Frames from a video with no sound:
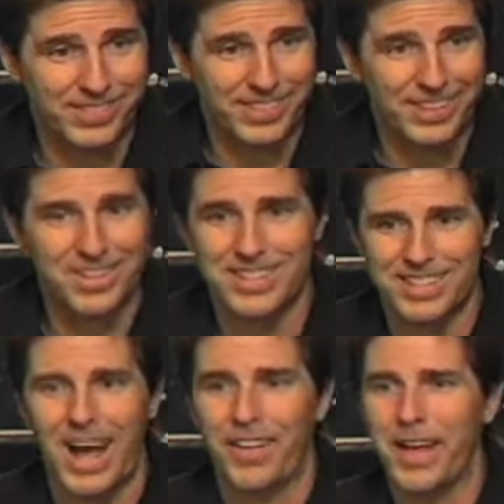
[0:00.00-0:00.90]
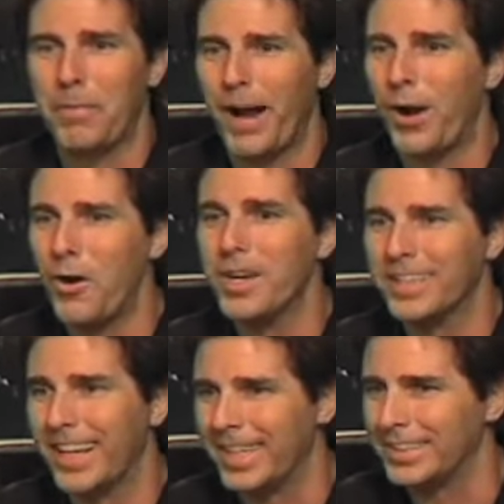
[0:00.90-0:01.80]
This is how they
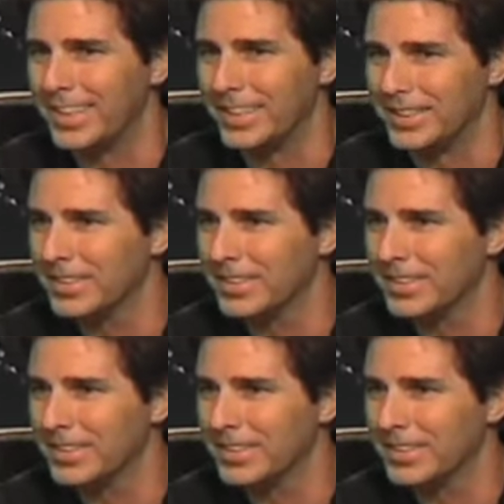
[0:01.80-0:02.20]
prioritize them.